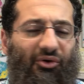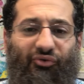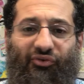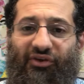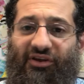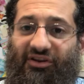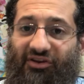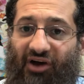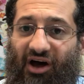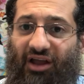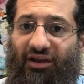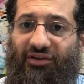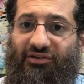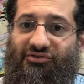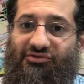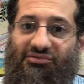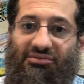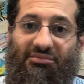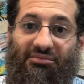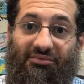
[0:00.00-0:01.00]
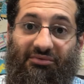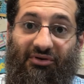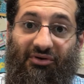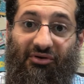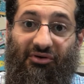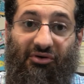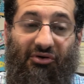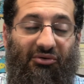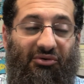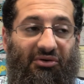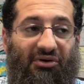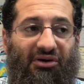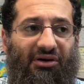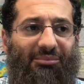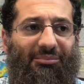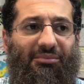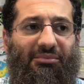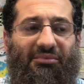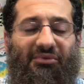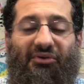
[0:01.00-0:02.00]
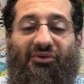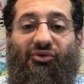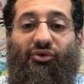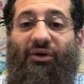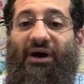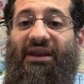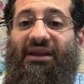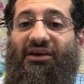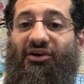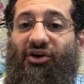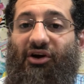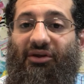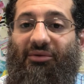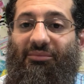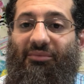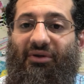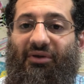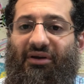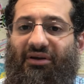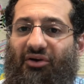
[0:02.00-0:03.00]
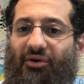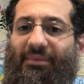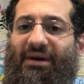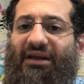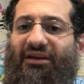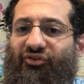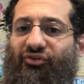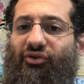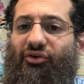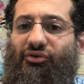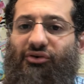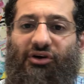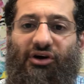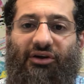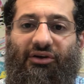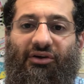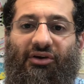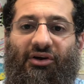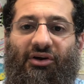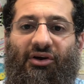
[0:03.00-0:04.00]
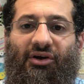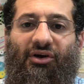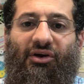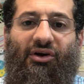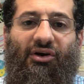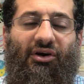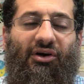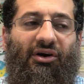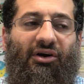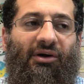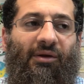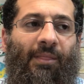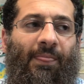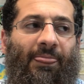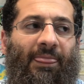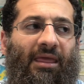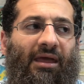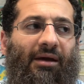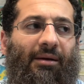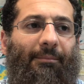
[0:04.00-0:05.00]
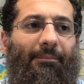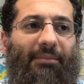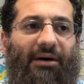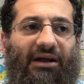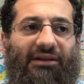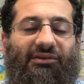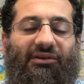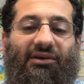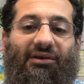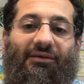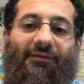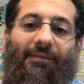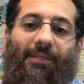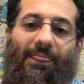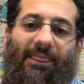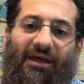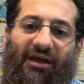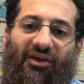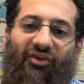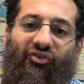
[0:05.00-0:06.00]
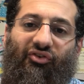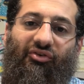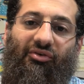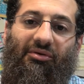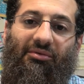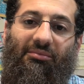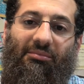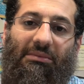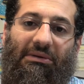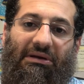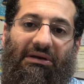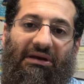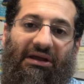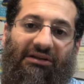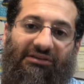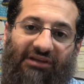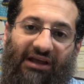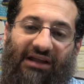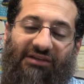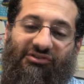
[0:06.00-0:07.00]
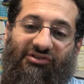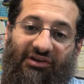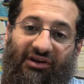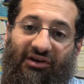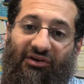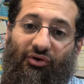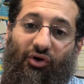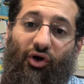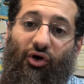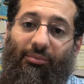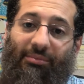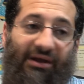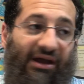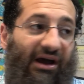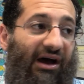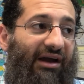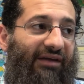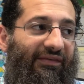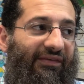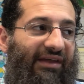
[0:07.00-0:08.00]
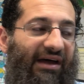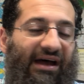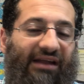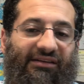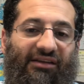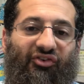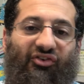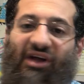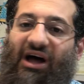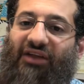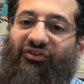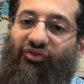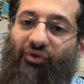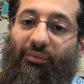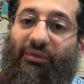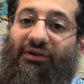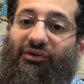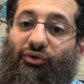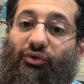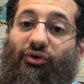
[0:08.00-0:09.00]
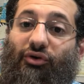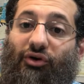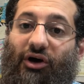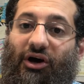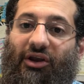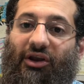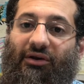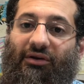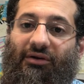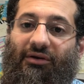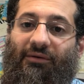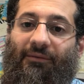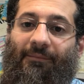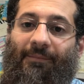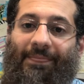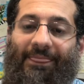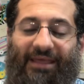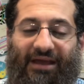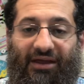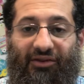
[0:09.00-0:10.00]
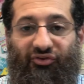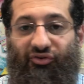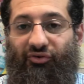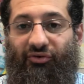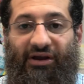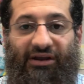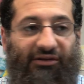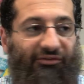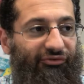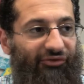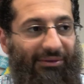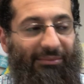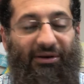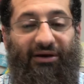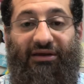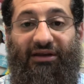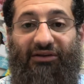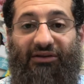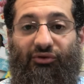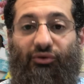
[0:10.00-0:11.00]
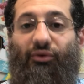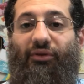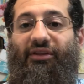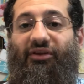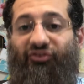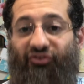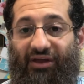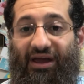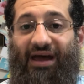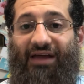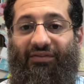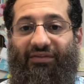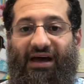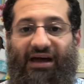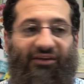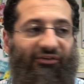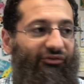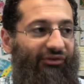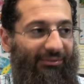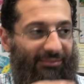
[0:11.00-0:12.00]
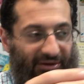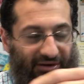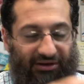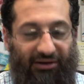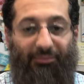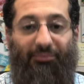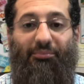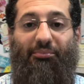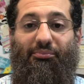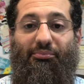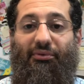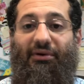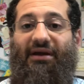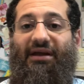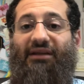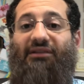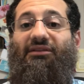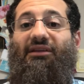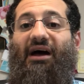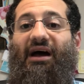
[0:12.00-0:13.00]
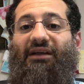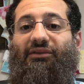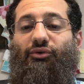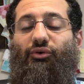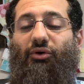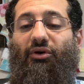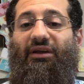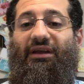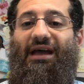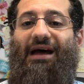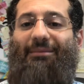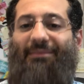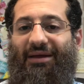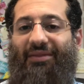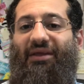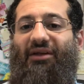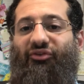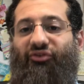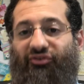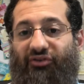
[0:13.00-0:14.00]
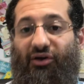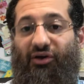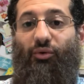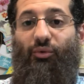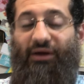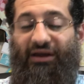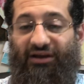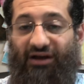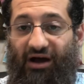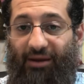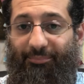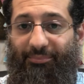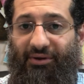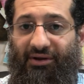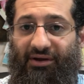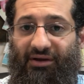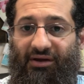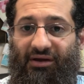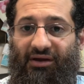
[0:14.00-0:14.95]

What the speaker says: seek knowledge, you do any good. It commands us to do good. But his intention and goal behind that is not so we do good. And it's great if someone can do this and that, if someone can pray at night, do qiyam, and then still wake up